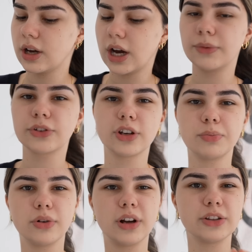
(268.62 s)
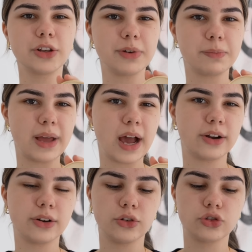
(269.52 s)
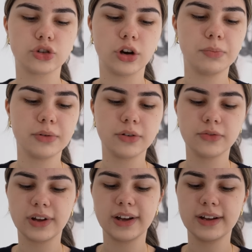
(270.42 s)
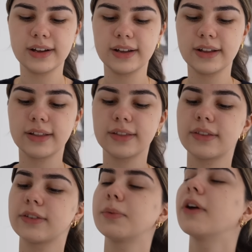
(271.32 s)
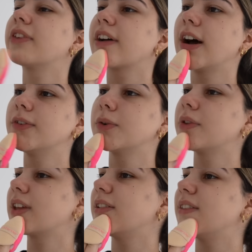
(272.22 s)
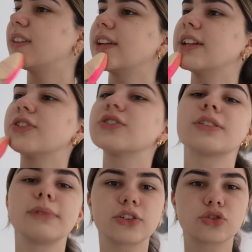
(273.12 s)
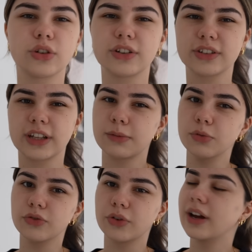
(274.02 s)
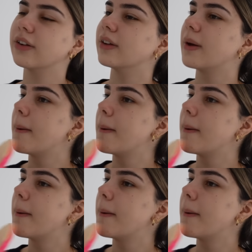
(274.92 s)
I'm just going to put a little bit of powder on top of the spots I covered with concealer just to make sure it doesn't like move around.